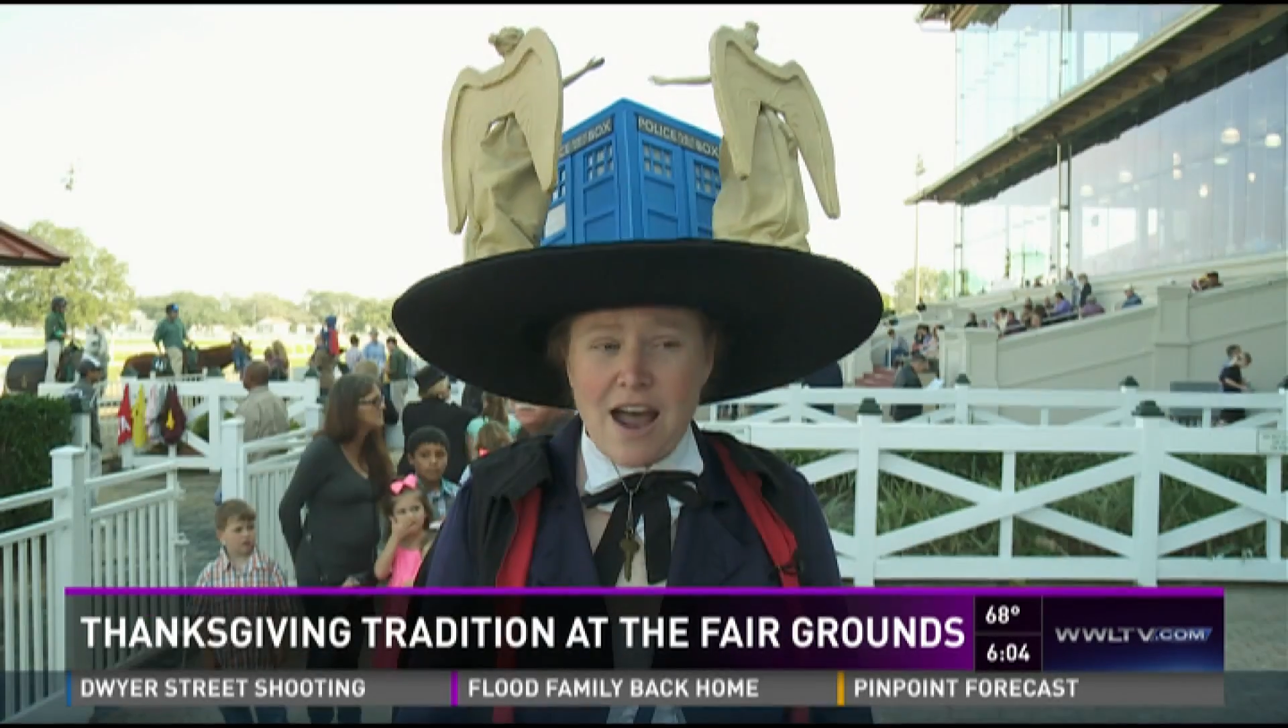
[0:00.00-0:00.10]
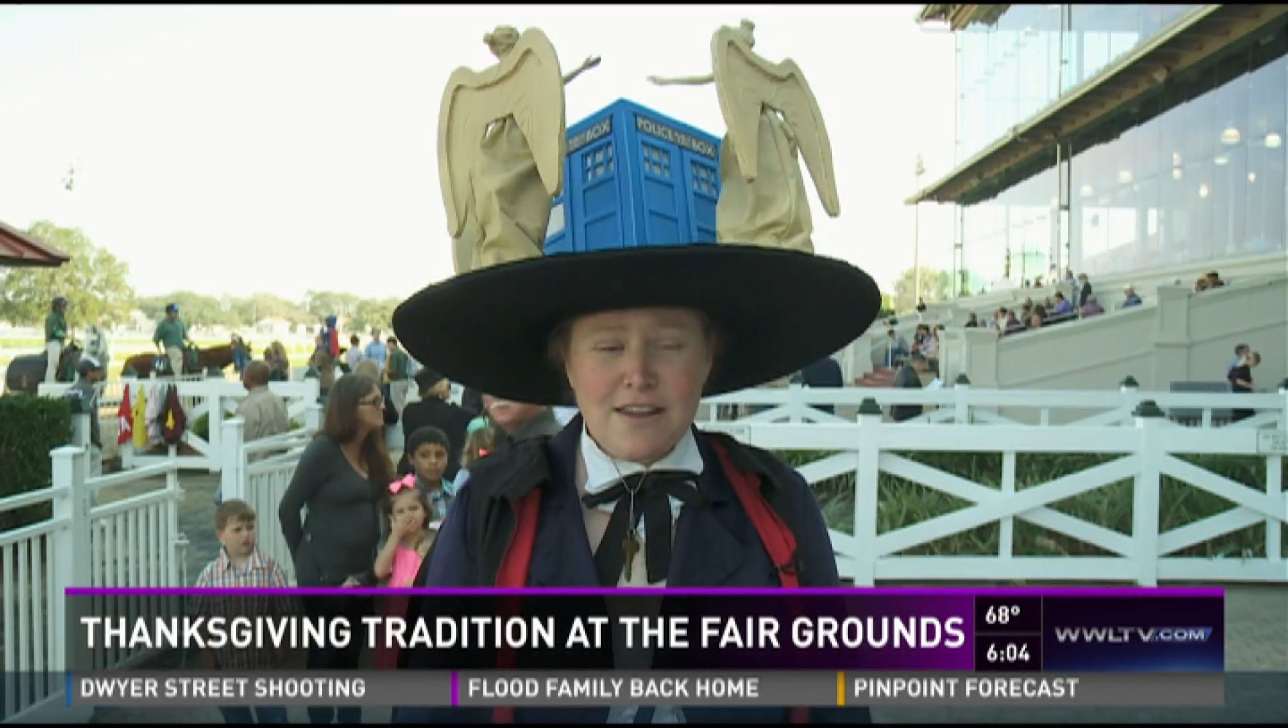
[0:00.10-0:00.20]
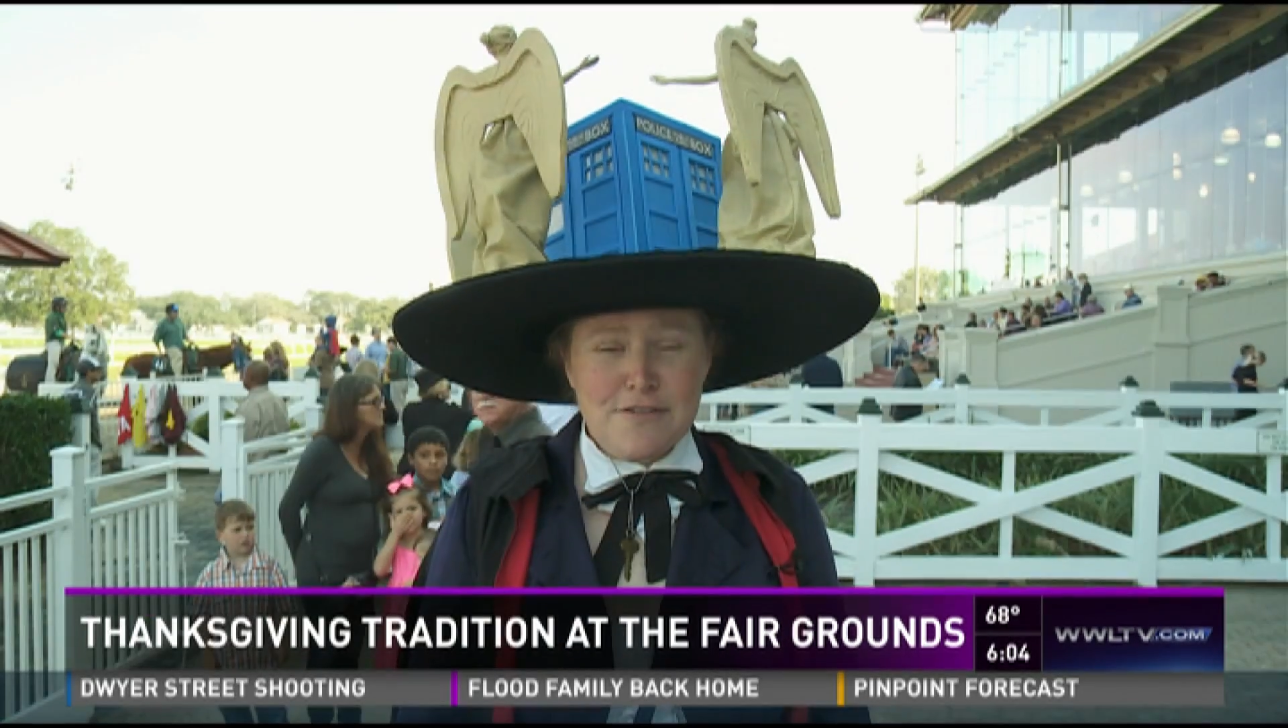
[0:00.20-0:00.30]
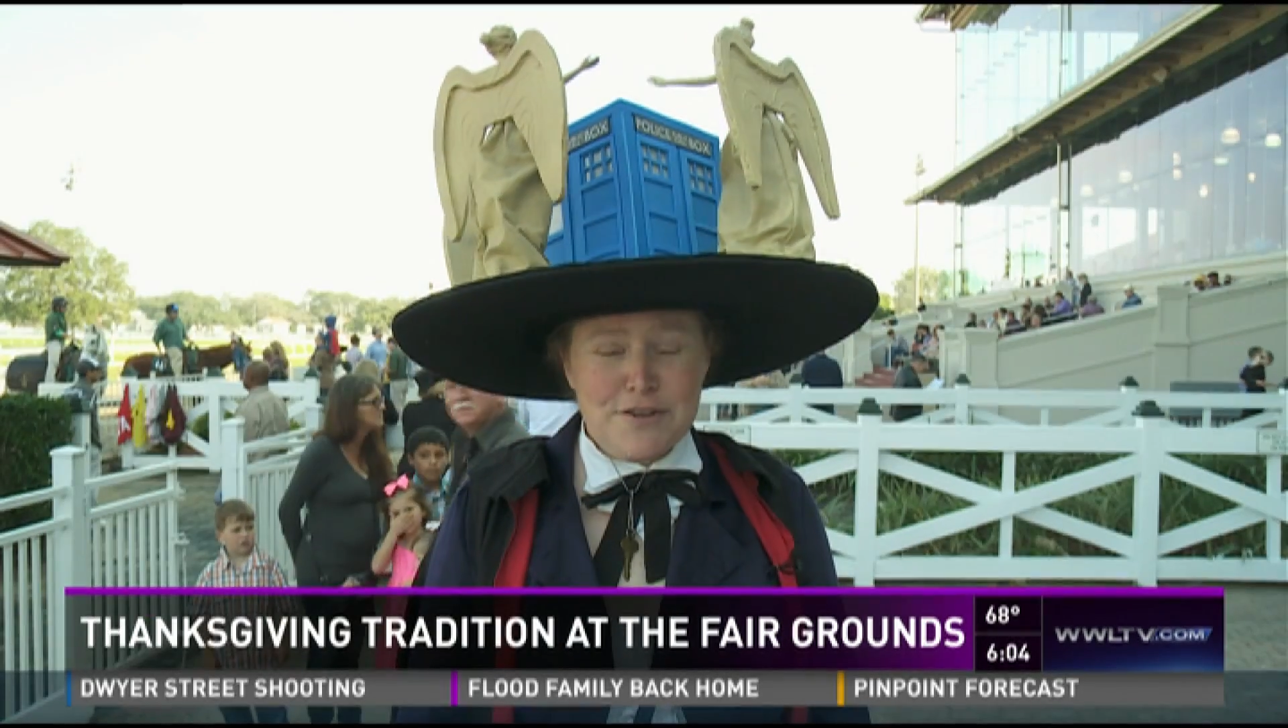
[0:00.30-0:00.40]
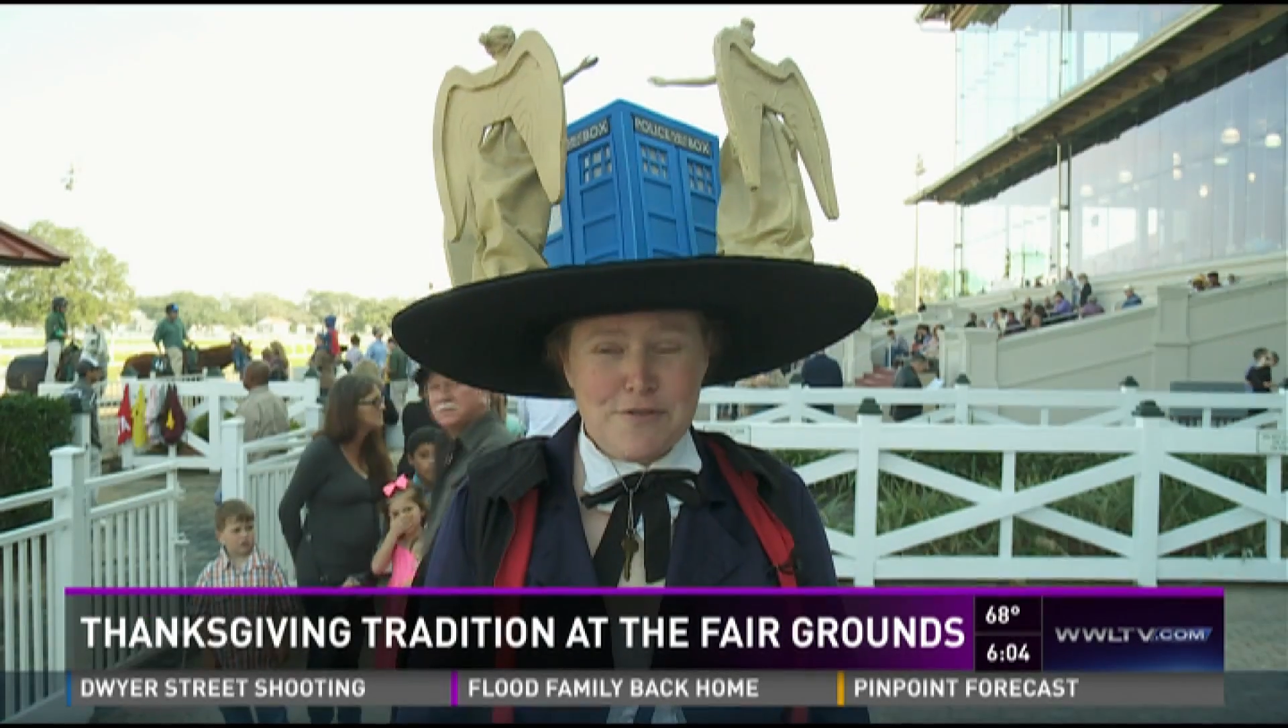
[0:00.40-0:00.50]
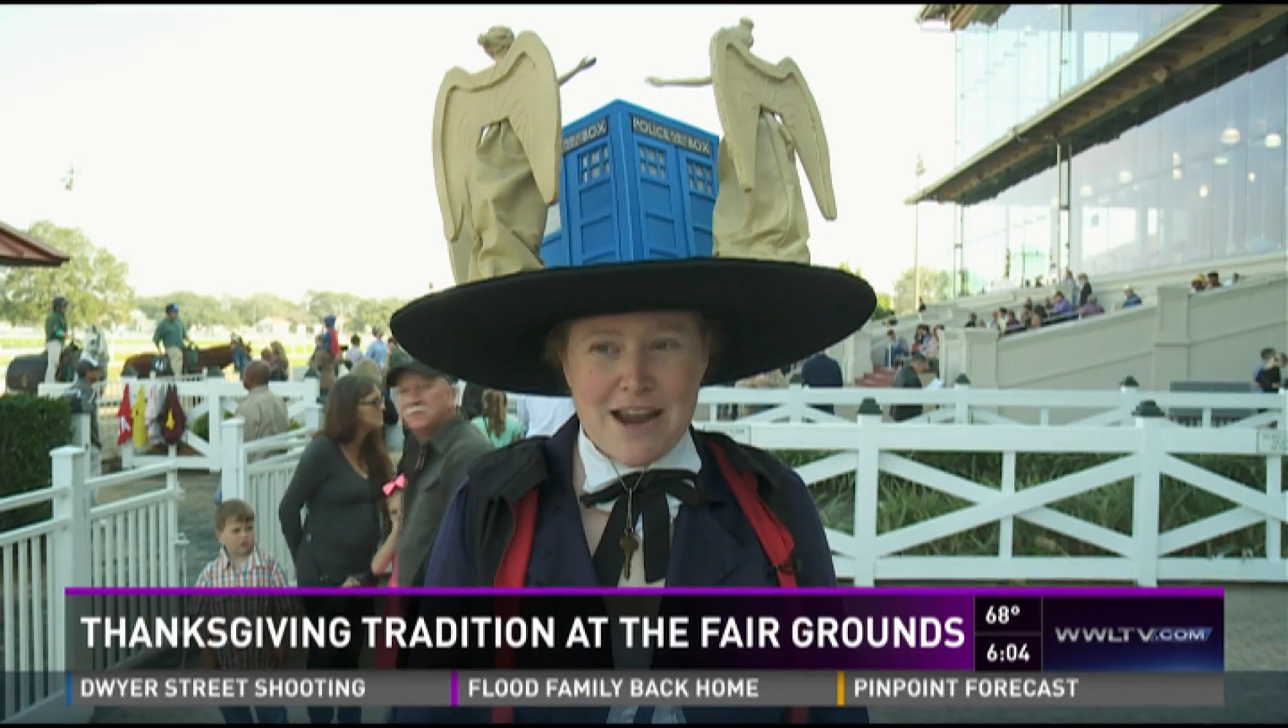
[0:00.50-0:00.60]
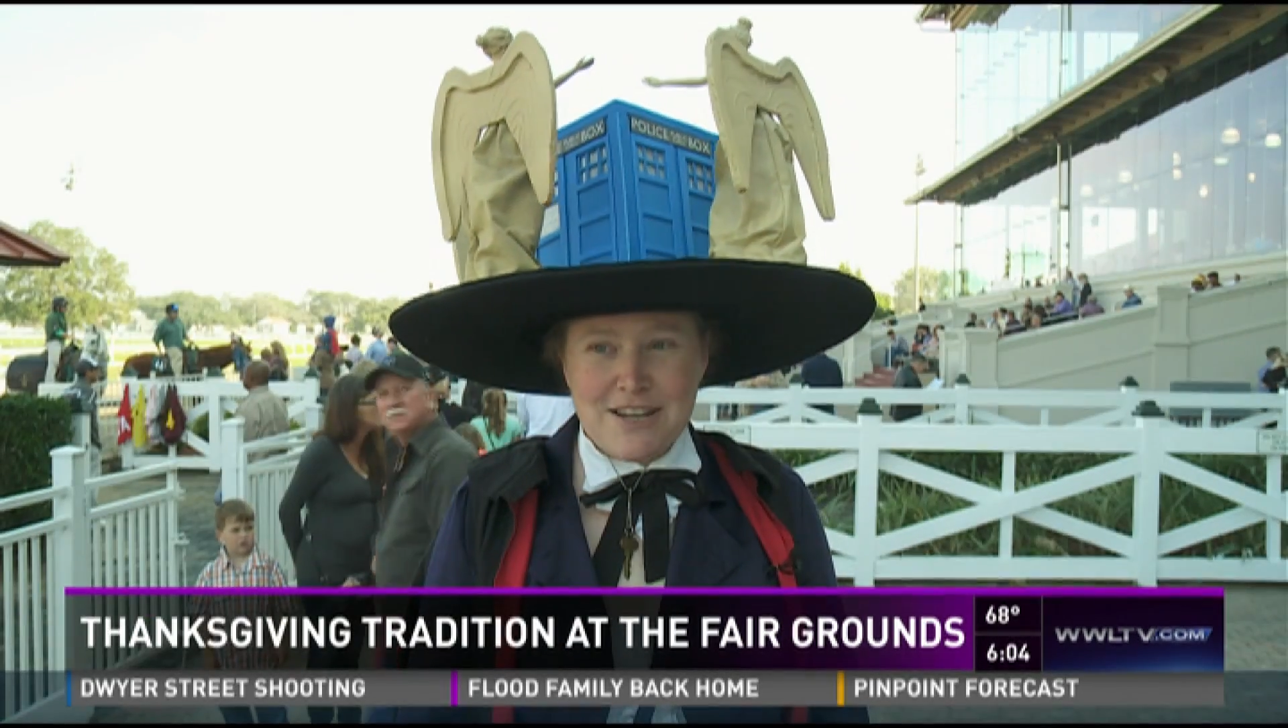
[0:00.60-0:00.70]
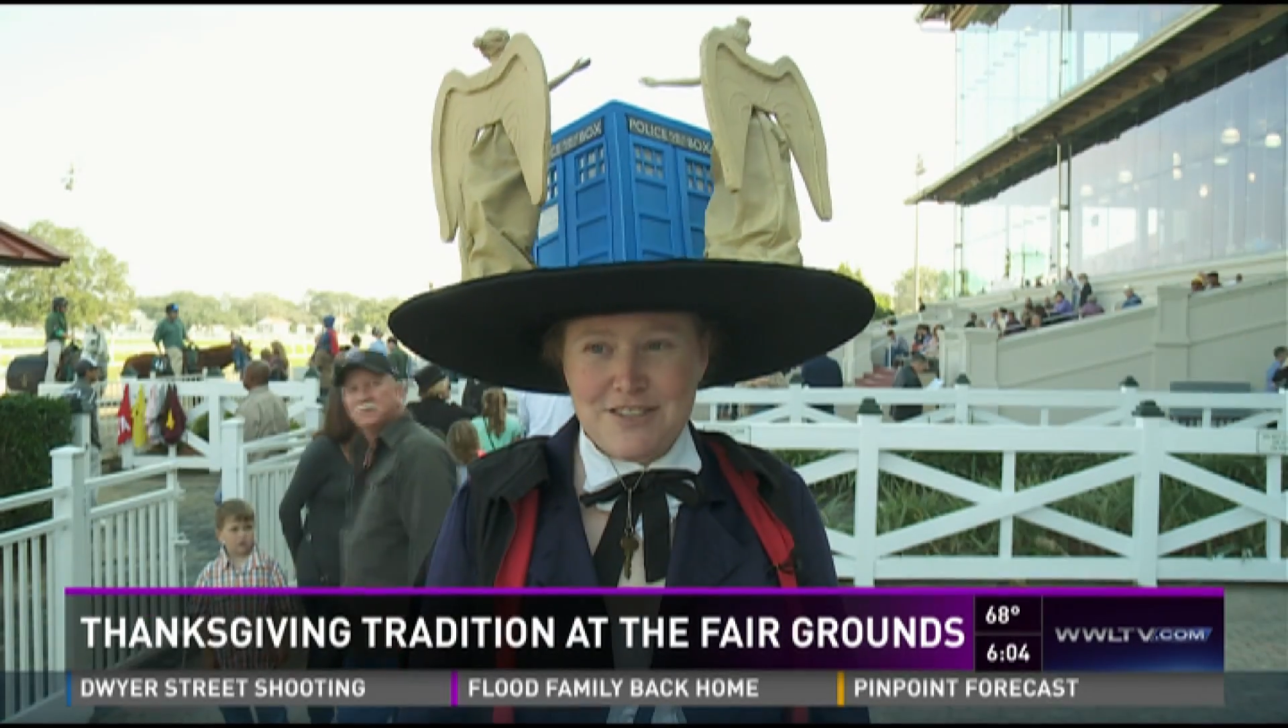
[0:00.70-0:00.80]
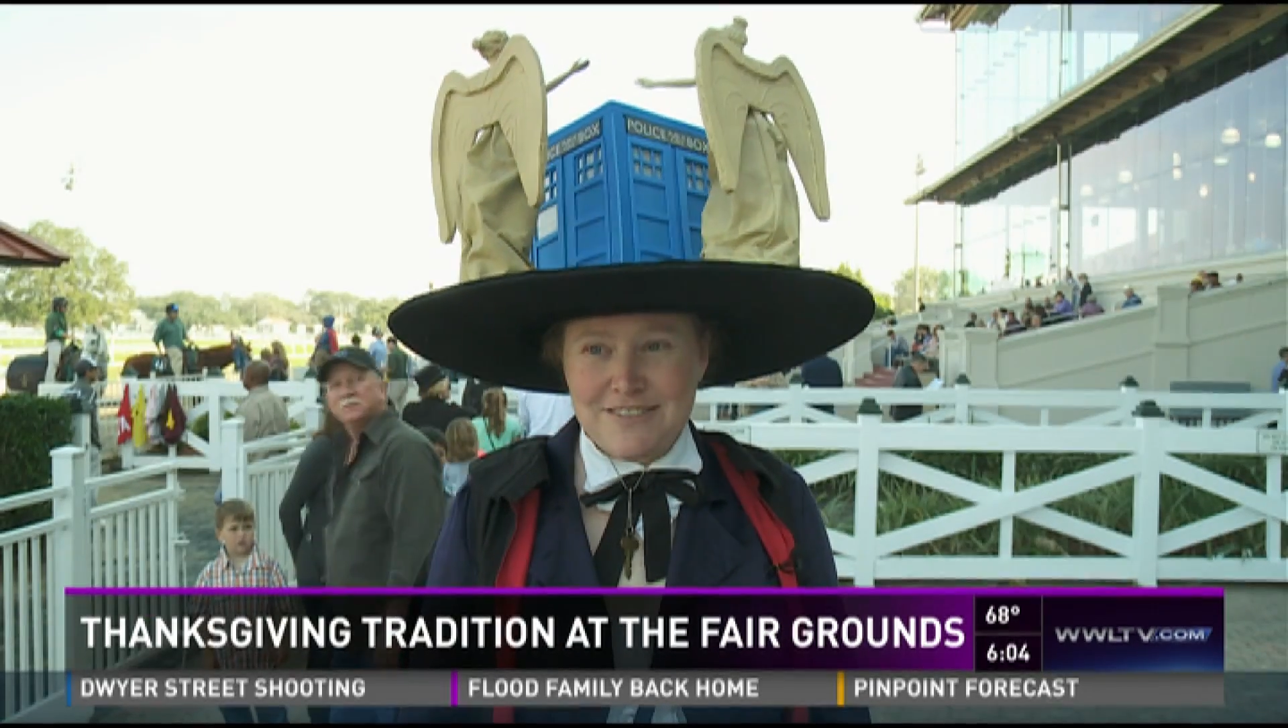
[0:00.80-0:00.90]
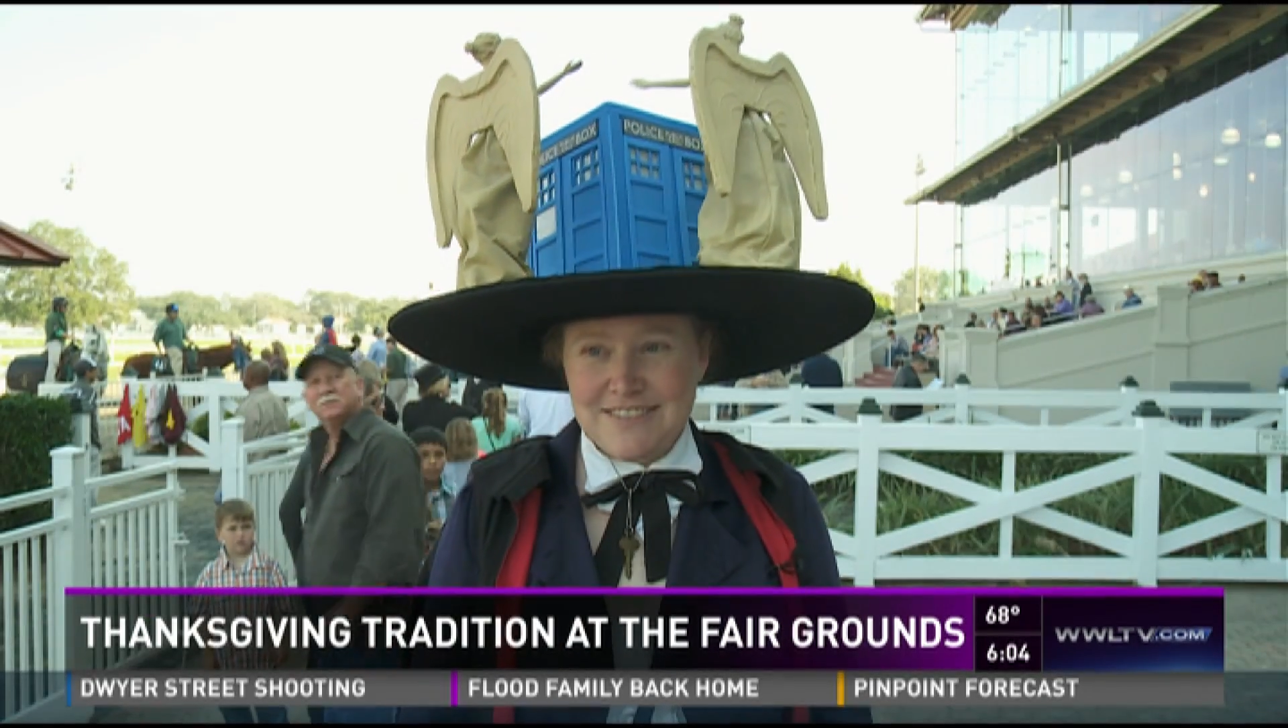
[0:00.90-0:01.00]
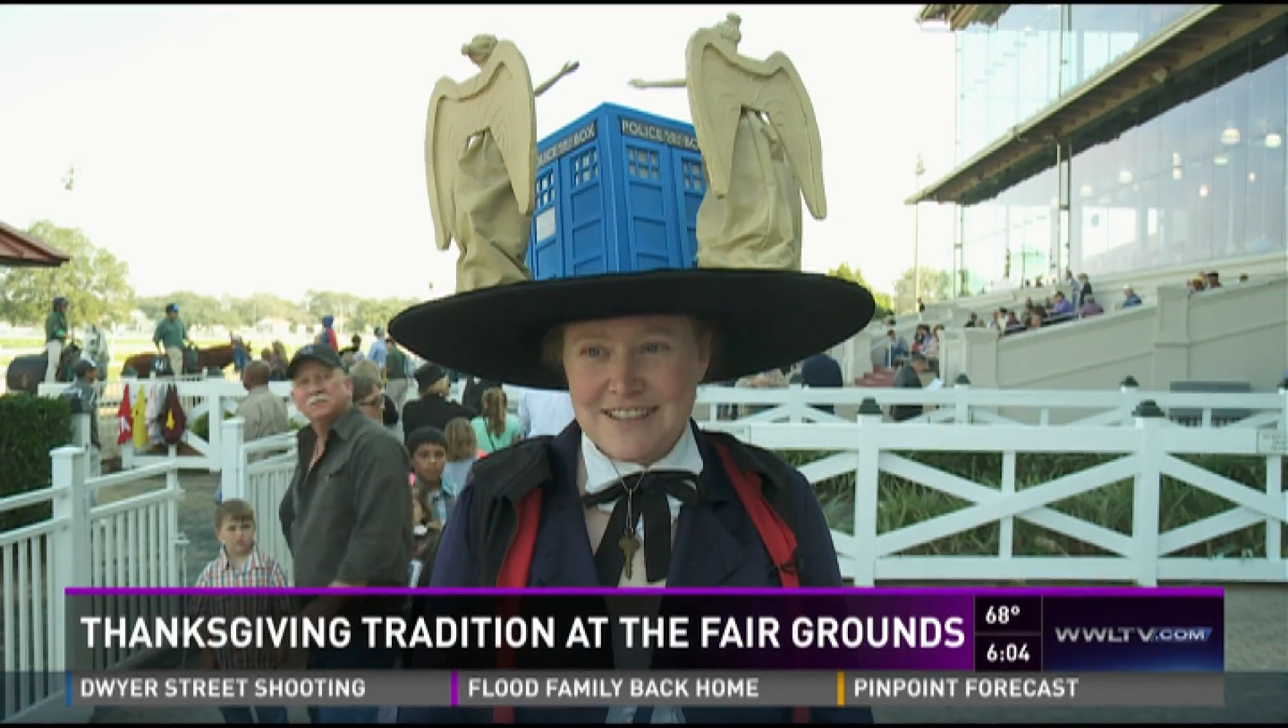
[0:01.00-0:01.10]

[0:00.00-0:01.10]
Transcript: I love the reaction.